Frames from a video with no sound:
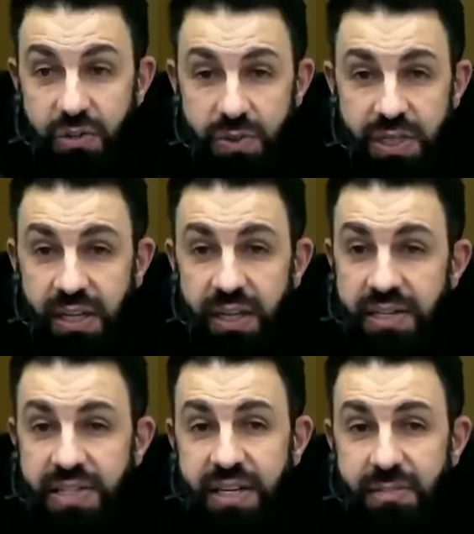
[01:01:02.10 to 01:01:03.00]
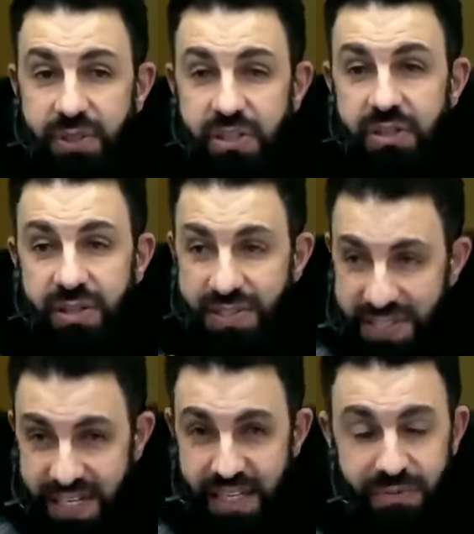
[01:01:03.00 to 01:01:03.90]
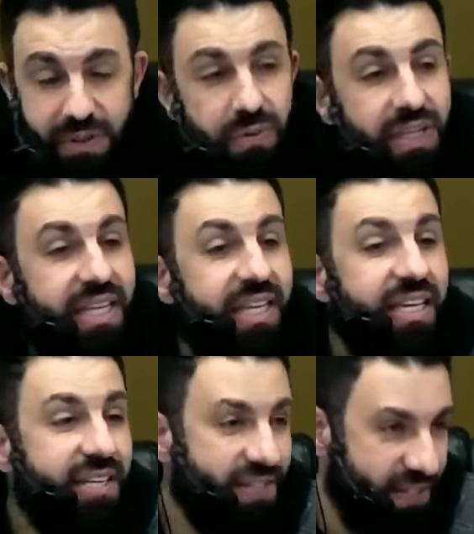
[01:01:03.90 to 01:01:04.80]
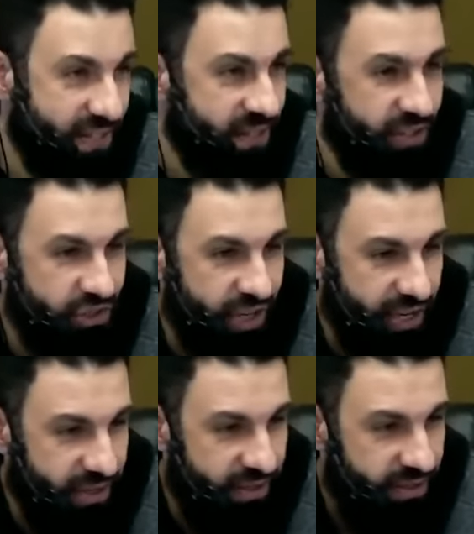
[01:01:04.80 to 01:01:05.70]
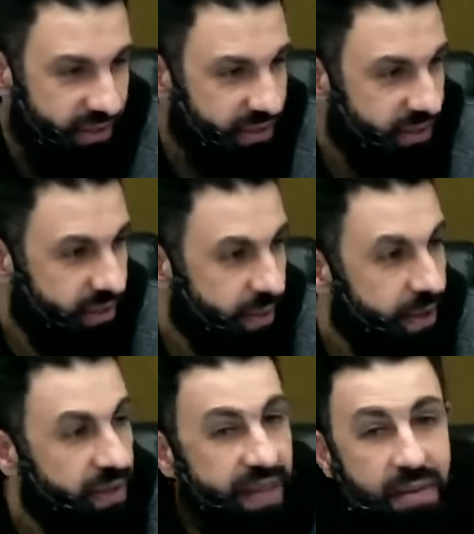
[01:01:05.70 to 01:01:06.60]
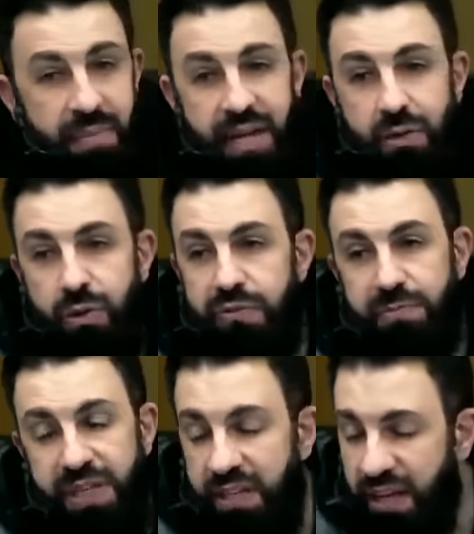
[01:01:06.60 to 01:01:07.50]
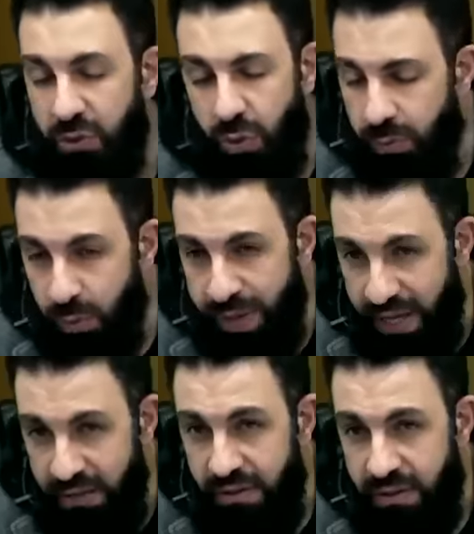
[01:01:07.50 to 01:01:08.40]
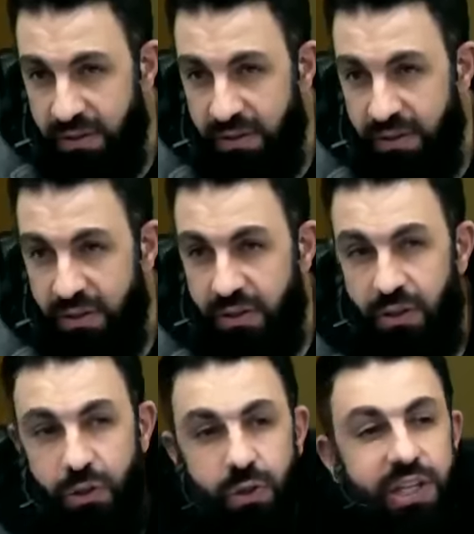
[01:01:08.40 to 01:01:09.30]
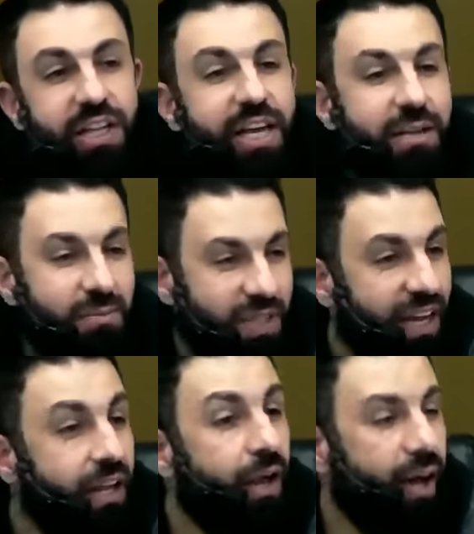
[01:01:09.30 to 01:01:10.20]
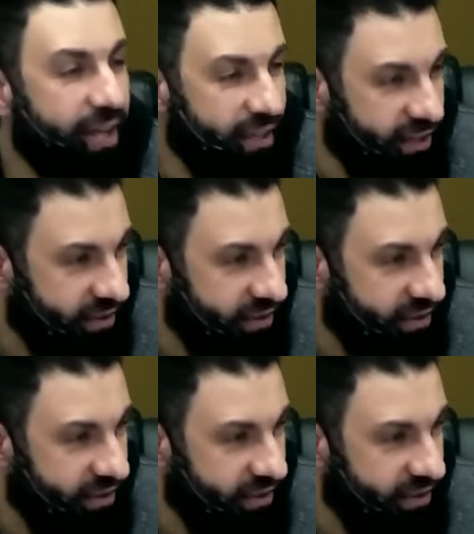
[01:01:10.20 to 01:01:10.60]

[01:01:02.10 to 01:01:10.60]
sallallahu alayhi wa sallam did not say if he really is the Dajjal. That man could have been a normal man who claimed a lie.